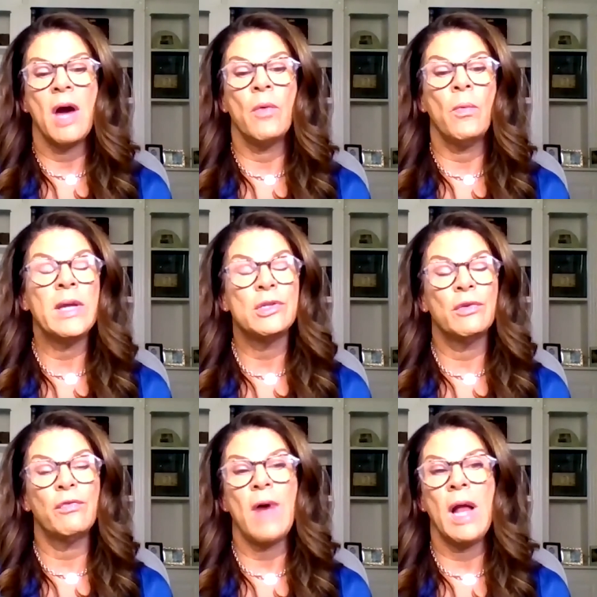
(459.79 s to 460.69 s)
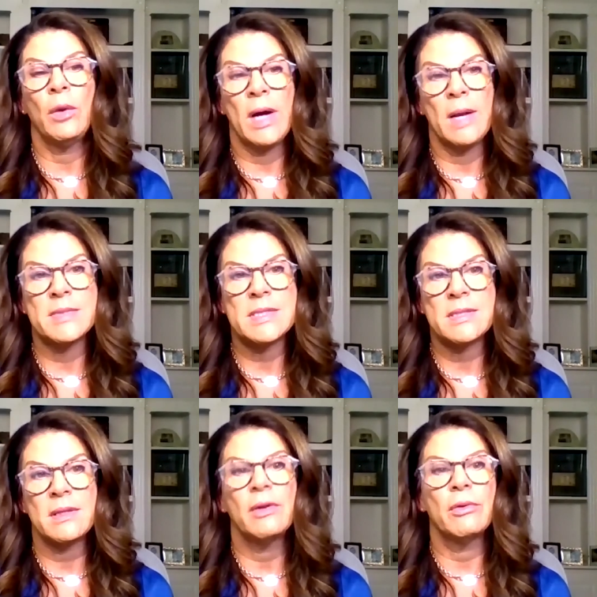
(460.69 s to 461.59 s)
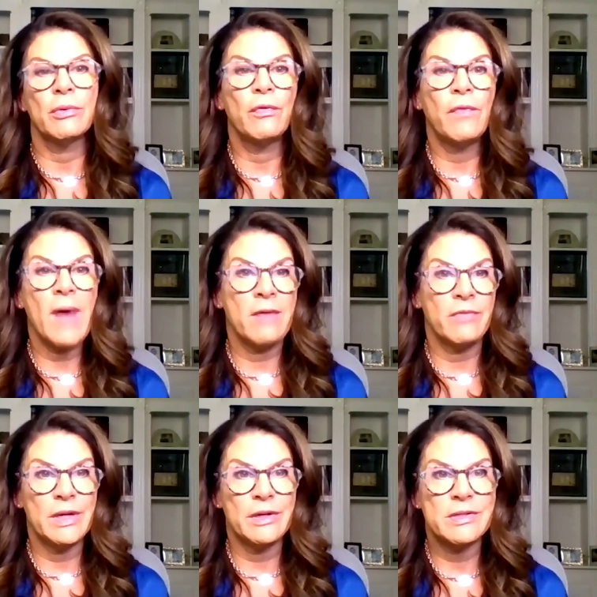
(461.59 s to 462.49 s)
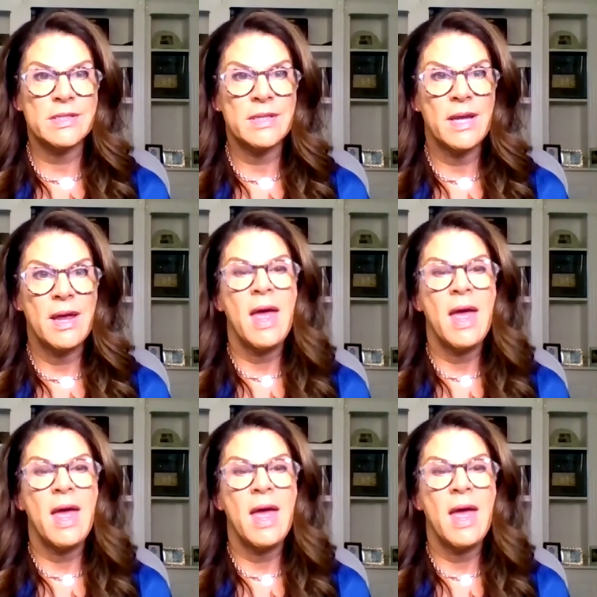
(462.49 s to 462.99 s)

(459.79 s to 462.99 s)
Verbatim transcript: uh, we do follow ups through five years.